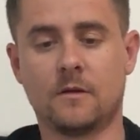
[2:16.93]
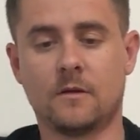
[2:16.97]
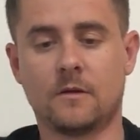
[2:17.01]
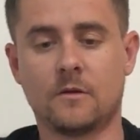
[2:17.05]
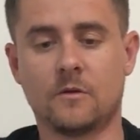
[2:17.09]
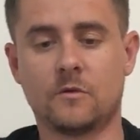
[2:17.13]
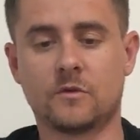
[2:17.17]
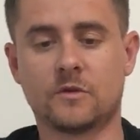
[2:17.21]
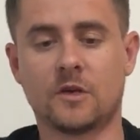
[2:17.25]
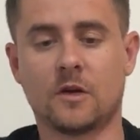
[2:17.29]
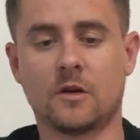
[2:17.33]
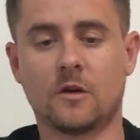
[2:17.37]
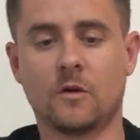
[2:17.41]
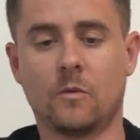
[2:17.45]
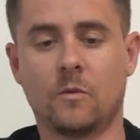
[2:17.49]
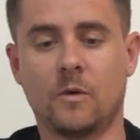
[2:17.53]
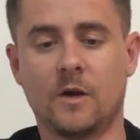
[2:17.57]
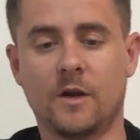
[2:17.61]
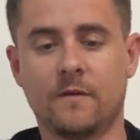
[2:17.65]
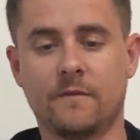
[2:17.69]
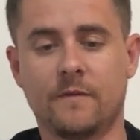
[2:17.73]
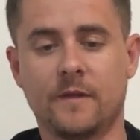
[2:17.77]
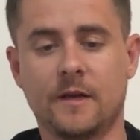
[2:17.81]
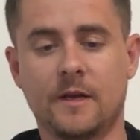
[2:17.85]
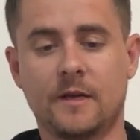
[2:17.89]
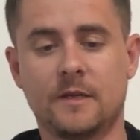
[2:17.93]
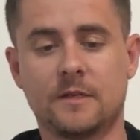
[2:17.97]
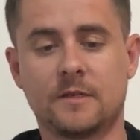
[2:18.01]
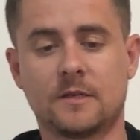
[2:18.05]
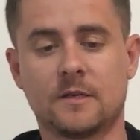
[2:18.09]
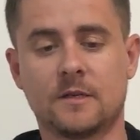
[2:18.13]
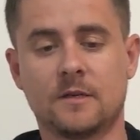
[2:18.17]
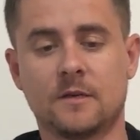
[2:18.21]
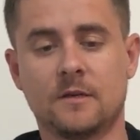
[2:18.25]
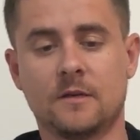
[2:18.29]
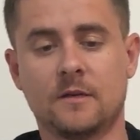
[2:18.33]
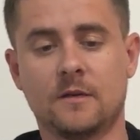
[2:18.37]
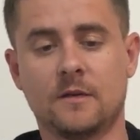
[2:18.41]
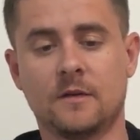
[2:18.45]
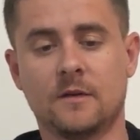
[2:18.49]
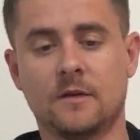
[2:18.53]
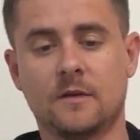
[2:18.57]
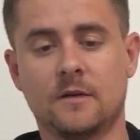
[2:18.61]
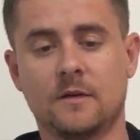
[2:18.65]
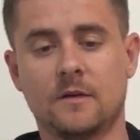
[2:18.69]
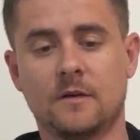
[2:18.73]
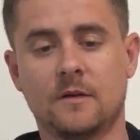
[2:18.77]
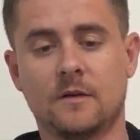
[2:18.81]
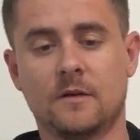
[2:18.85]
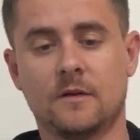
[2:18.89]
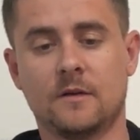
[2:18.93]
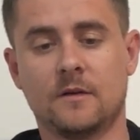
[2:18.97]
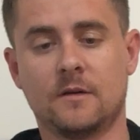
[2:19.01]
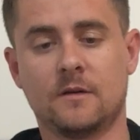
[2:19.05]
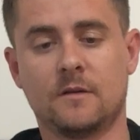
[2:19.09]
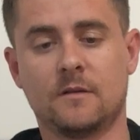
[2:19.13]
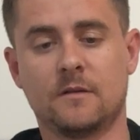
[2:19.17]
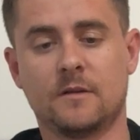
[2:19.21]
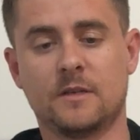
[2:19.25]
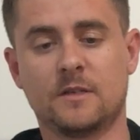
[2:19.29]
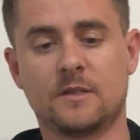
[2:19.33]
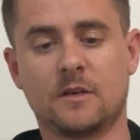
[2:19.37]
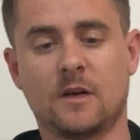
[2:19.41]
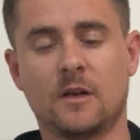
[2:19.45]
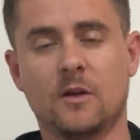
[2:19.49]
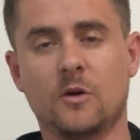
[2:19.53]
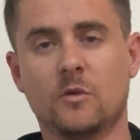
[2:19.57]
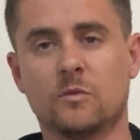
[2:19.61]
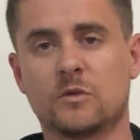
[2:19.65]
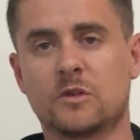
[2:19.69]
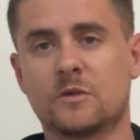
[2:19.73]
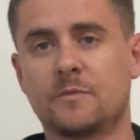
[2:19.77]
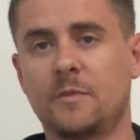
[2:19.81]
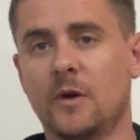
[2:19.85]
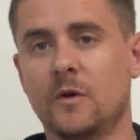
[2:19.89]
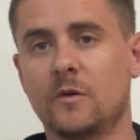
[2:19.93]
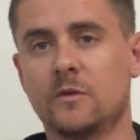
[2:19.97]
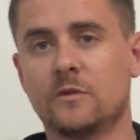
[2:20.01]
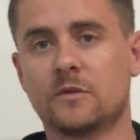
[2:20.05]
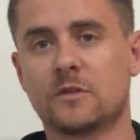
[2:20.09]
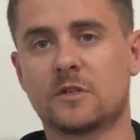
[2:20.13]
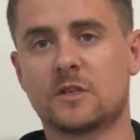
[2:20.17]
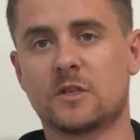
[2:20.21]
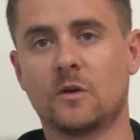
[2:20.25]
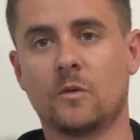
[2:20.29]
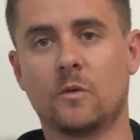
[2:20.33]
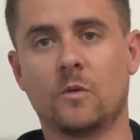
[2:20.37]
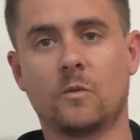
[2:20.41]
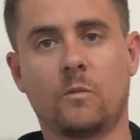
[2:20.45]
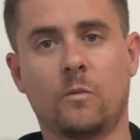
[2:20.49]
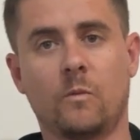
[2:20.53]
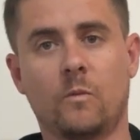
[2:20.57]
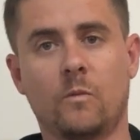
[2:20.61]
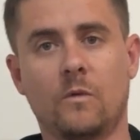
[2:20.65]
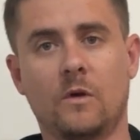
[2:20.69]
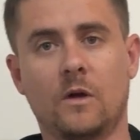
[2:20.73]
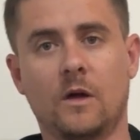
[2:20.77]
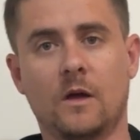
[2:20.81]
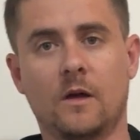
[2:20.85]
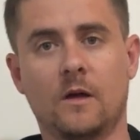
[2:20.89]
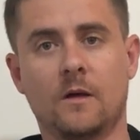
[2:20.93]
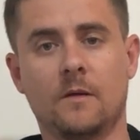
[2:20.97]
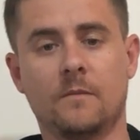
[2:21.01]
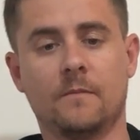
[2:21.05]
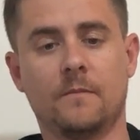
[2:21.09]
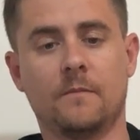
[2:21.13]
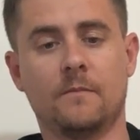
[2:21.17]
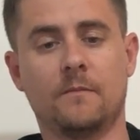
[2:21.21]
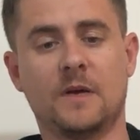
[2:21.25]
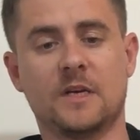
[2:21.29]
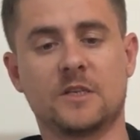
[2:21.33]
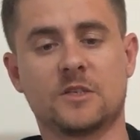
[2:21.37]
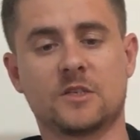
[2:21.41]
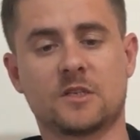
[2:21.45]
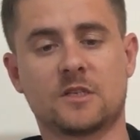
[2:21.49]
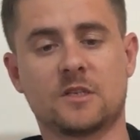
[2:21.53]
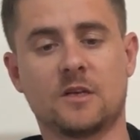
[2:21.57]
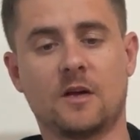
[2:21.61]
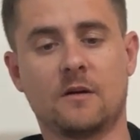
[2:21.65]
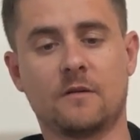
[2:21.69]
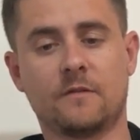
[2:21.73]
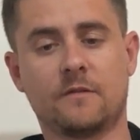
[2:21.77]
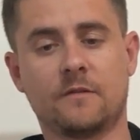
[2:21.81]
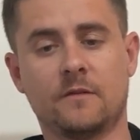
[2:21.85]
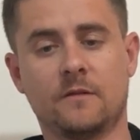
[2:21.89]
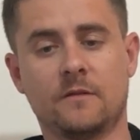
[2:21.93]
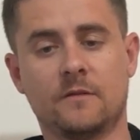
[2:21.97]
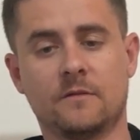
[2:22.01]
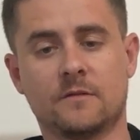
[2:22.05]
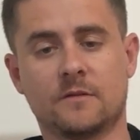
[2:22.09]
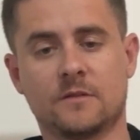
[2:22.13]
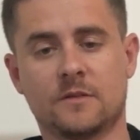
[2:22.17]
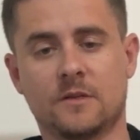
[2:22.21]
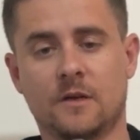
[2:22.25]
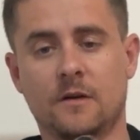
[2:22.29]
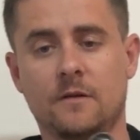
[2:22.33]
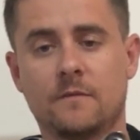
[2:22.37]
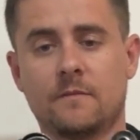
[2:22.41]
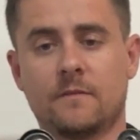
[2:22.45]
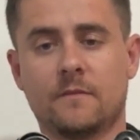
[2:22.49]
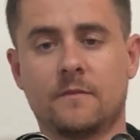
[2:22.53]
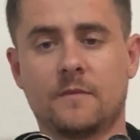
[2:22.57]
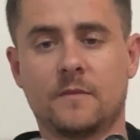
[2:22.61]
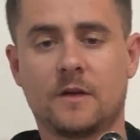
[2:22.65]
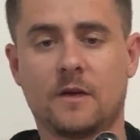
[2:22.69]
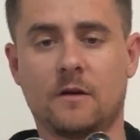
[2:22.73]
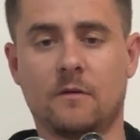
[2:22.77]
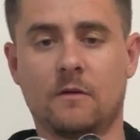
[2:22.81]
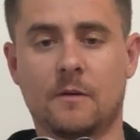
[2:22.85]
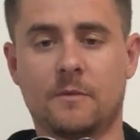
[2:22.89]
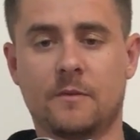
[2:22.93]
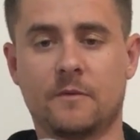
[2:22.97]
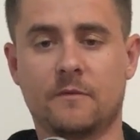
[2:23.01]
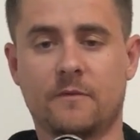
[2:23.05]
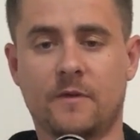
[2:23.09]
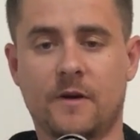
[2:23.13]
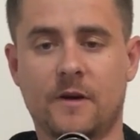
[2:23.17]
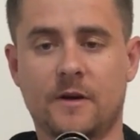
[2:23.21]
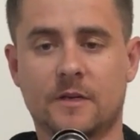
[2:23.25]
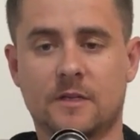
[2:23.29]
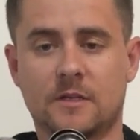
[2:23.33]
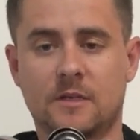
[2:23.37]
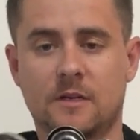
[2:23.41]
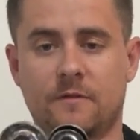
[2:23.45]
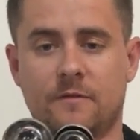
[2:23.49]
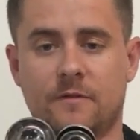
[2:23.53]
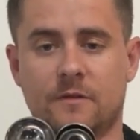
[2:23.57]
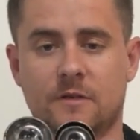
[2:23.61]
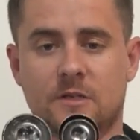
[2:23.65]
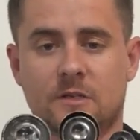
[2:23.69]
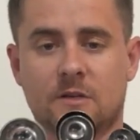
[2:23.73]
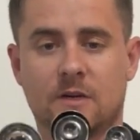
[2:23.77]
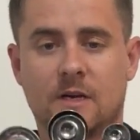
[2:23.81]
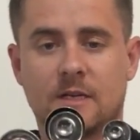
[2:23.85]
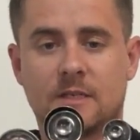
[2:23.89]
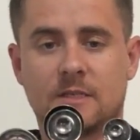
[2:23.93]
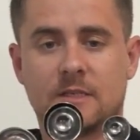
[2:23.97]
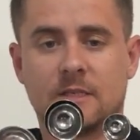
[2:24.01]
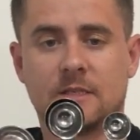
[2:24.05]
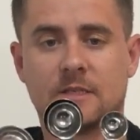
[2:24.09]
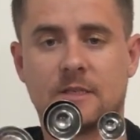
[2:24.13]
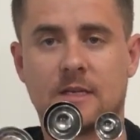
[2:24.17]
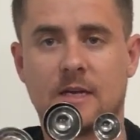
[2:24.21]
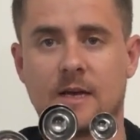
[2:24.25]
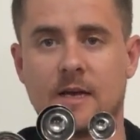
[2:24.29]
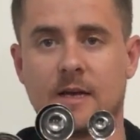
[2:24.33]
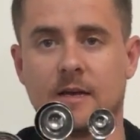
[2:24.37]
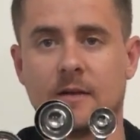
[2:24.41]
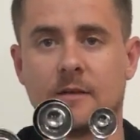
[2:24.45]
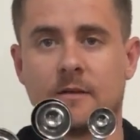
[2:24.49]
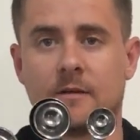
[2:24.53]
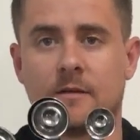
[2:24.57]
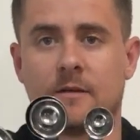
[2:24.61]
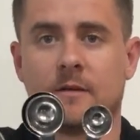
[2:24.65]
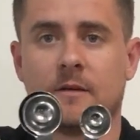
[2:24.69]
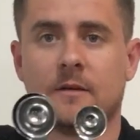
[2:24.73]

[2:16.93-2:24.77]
Also got one of these. These are little spoons to measure stuff. So you go up in various different sizes there.